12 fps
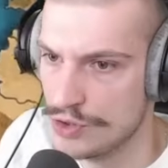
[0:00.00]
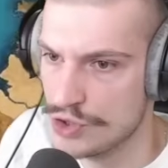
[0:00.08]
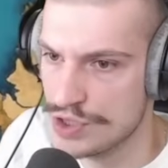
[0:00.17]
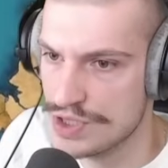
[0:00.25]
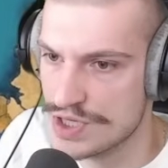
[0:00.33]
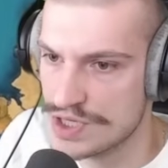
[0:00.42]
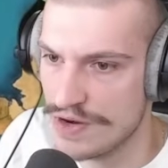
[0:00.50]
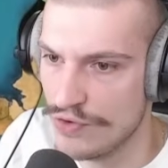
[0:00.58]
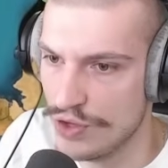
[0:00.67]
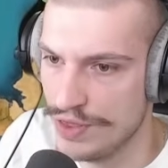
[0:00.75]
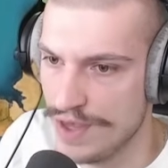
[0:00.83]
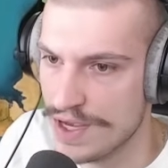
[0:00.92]
just
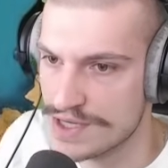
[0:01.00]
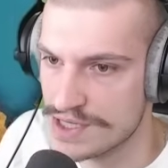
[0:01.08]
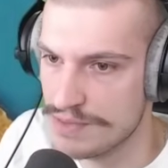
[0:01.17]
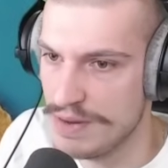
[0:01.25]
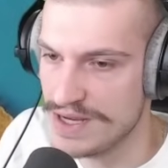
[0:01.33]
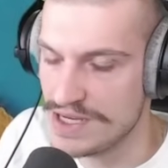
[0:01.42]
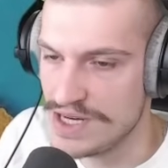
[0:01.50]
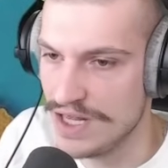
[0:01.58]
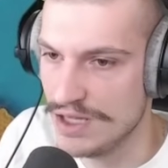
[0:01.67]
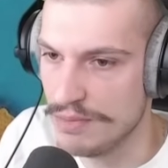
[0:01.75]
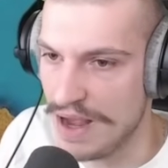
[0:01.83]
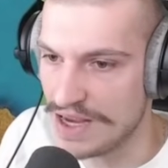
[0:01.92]
discovered this by
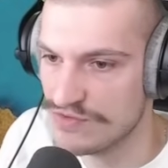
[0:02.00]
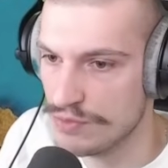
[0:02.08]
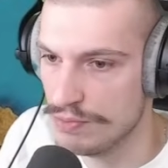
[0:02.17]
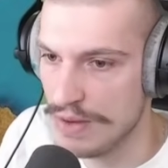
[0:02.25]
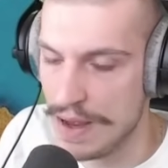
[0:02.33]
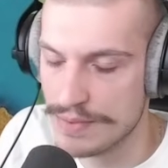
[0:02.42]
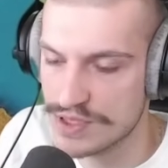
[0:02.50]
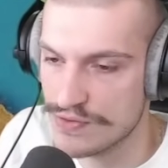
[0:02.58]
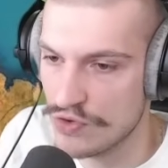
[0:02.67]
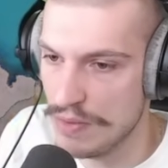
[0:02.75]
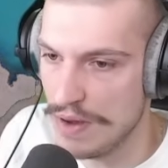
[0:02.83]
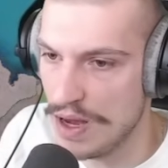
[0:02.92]
stealing maps
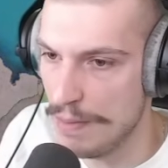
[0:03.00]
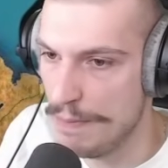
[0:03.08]
from